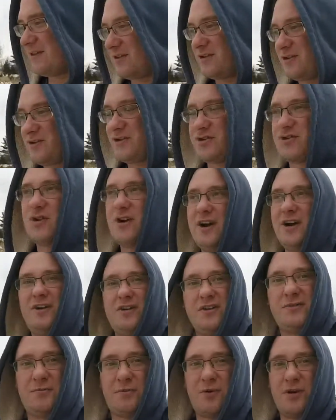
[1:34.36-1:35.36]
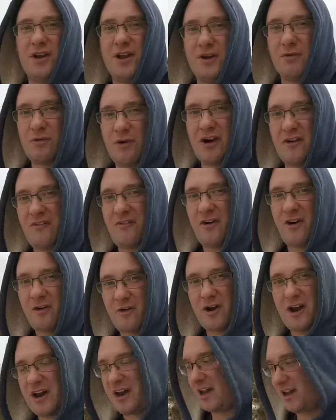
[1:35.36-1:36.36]
this trail is pretty rough
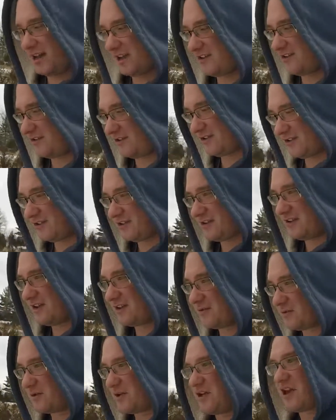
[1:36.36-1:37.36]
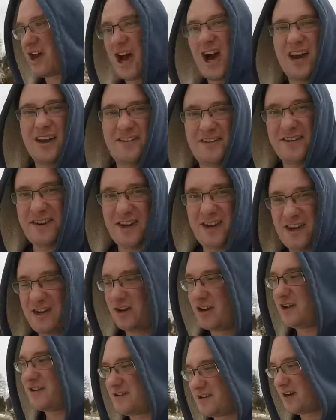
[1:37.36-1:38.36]
already. It's really icy.
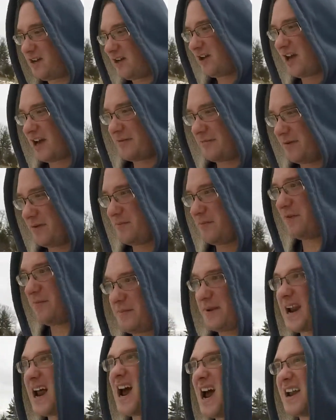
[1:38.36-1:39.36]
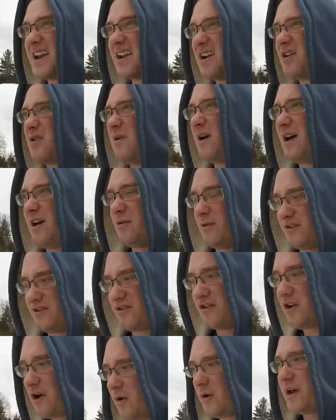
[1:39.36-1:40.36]
You can tell a lot of people have been on here while it was
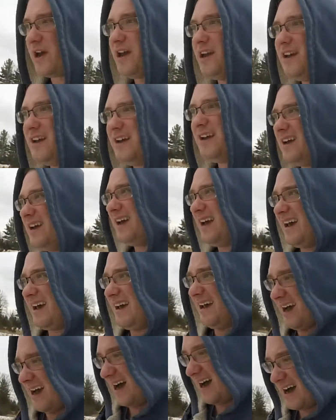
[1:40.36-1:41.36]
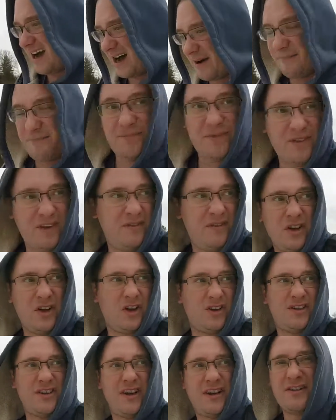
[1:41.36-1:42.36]
snowy. Even
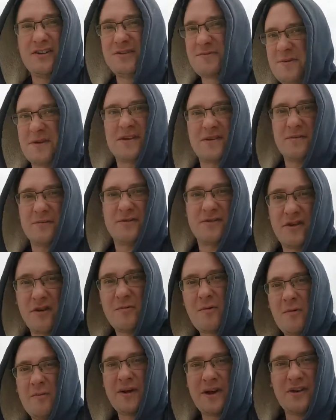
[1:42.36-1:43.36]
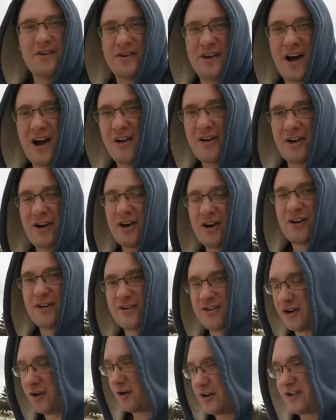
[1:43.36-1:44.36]
looks like there's been some snowmobiles down here,
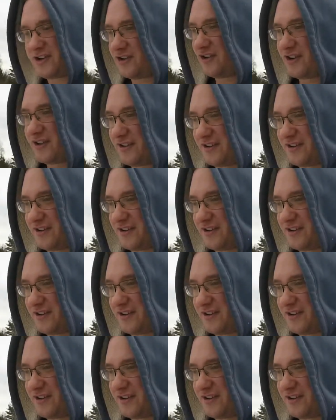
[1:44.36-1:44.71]
so it's